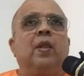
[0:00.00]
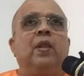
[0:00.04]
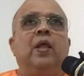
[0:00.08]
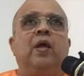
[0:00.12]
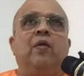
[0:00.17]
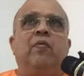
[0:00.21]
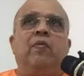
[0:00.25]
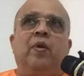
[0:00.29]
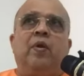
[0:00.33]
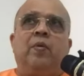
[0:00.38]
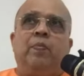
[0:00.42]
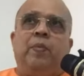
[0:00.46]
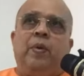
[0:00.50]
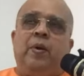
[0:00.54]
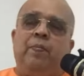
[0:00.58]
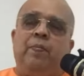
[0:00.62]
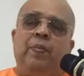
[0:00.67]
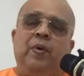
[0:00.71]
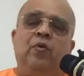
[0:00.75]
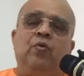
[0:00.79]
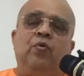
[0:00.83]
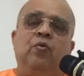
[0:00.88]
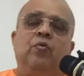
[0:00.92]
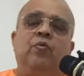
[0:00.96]
there were
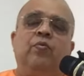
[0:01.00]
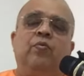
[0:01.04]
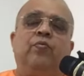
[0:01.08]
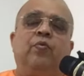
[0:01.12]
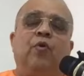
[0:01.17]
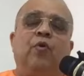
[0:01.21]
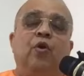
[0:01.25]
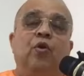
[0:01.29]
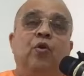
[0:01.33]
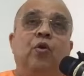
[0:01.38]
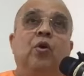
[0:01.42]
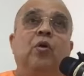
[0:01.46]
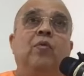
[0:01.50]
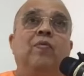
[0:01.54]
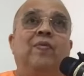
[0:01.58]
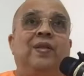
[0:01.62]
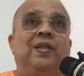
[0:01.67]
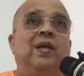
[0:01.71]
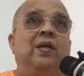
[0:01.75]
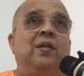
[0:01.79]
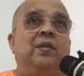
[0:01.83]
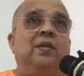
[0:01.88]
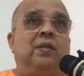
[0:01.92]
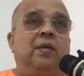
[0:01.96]
people who followed
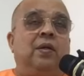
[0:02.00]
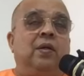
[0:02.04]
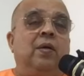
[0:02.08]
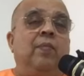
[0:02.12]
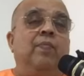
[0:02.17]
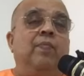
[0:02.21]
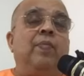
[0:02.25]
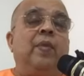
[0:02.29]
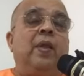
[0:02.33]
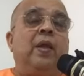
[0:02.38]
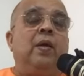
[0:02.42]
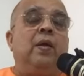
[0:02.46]
Vedanta,